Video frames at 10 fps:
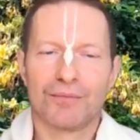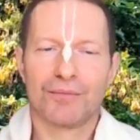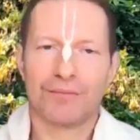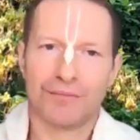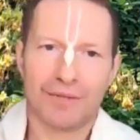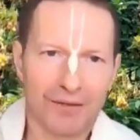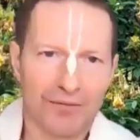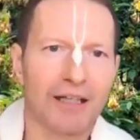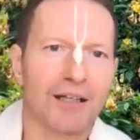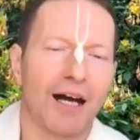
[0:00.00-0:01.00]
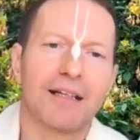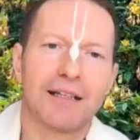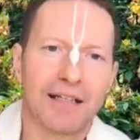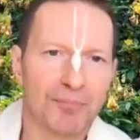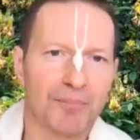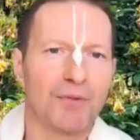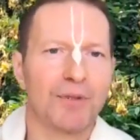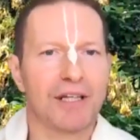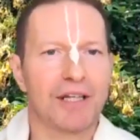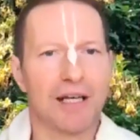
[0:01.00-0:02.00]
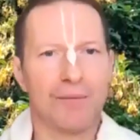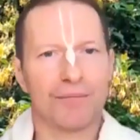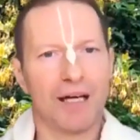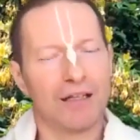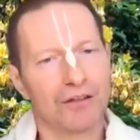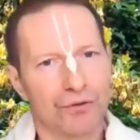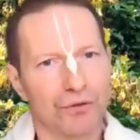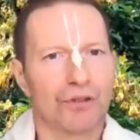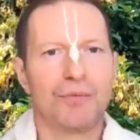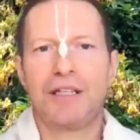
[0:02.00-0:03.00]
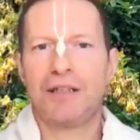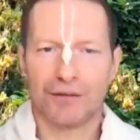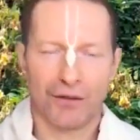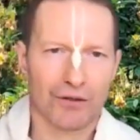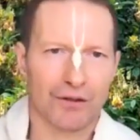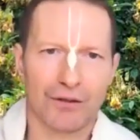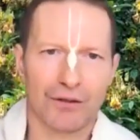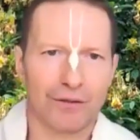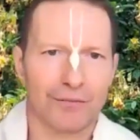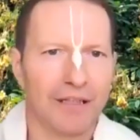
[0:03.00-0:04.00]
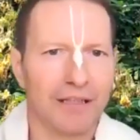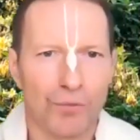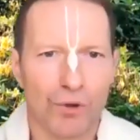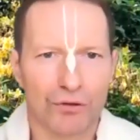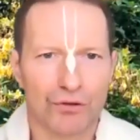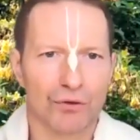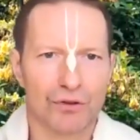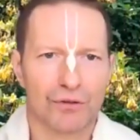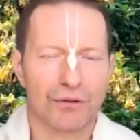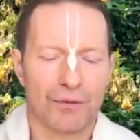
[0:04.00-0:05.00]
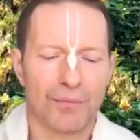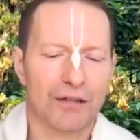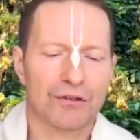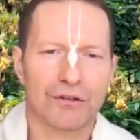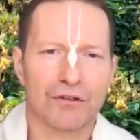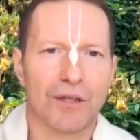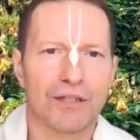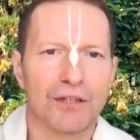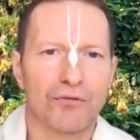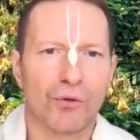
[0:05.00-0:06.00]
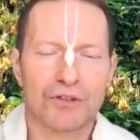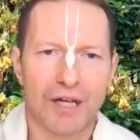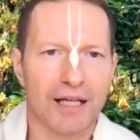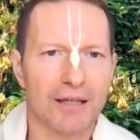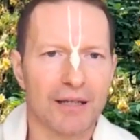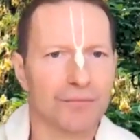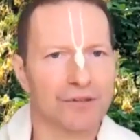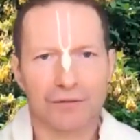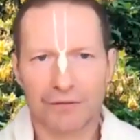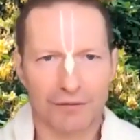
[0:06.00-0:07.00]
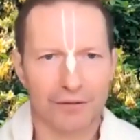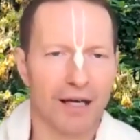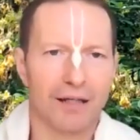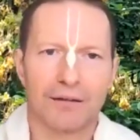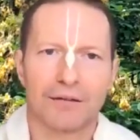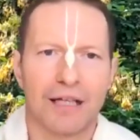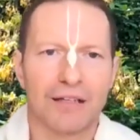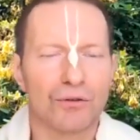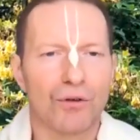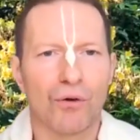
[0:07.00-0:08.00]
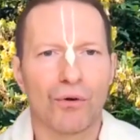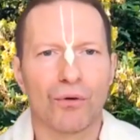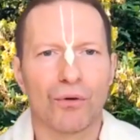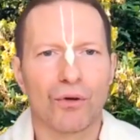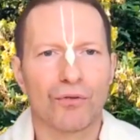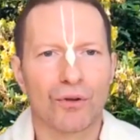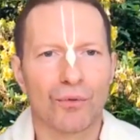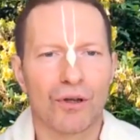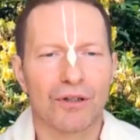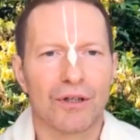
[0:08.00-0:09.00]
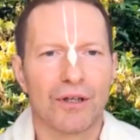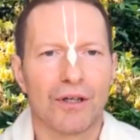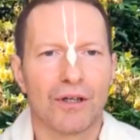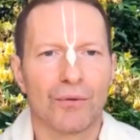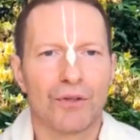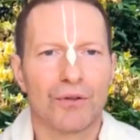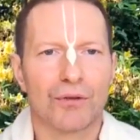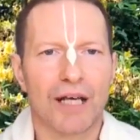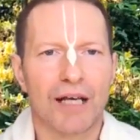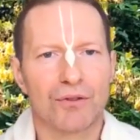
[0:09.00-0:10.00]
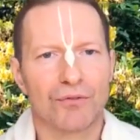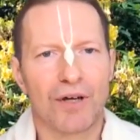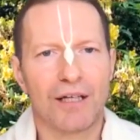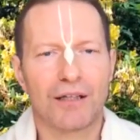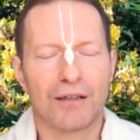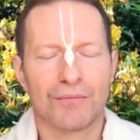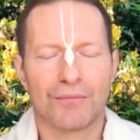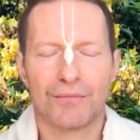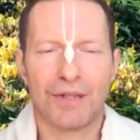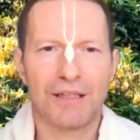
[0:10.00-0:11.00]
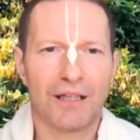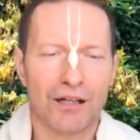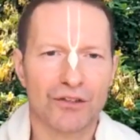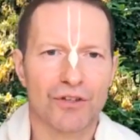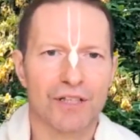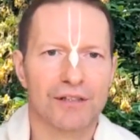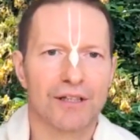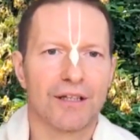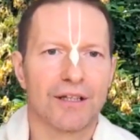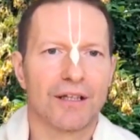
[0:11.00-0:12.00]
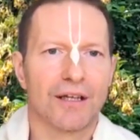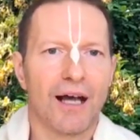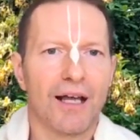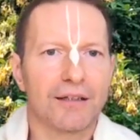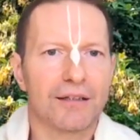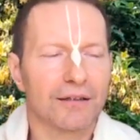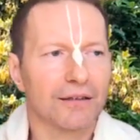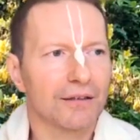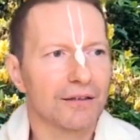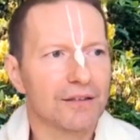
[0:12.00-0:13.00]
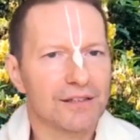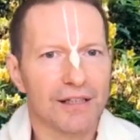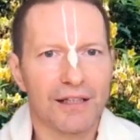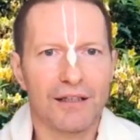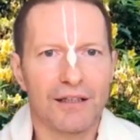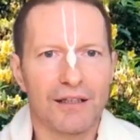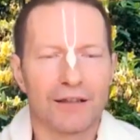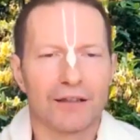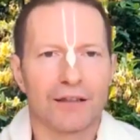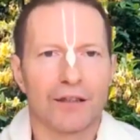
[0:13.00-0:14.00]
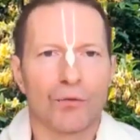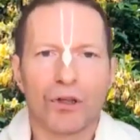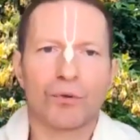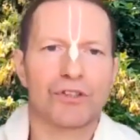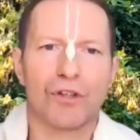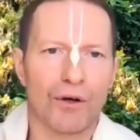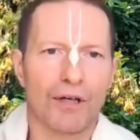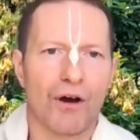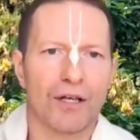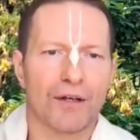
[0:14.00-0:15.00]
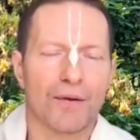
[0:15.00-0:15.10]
He very kindly kept me with him and took me on the many world tours. About 24 times I had to go all over the world with Gurudev to very many countries and see what was going on.